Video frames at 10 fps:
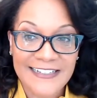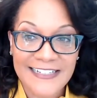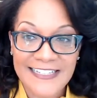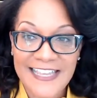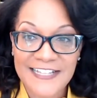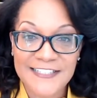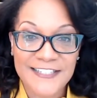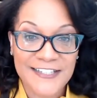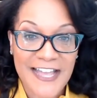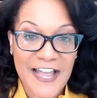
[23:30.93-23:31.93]
again
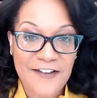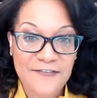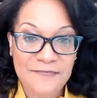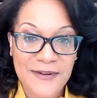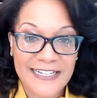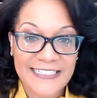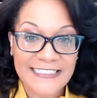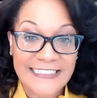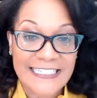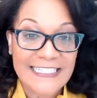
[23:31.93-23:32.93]
to have my
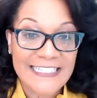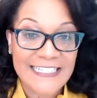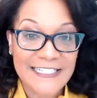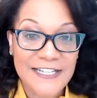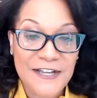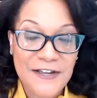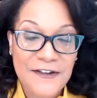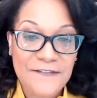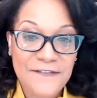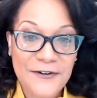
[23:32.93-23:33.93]
LinkedIn
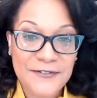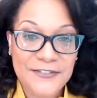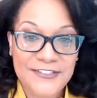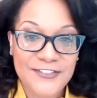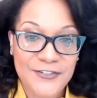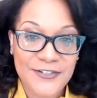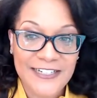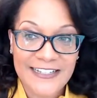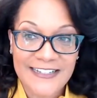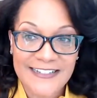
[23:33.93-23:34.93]
folks
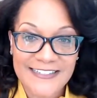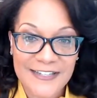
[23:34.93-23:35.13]
joining us.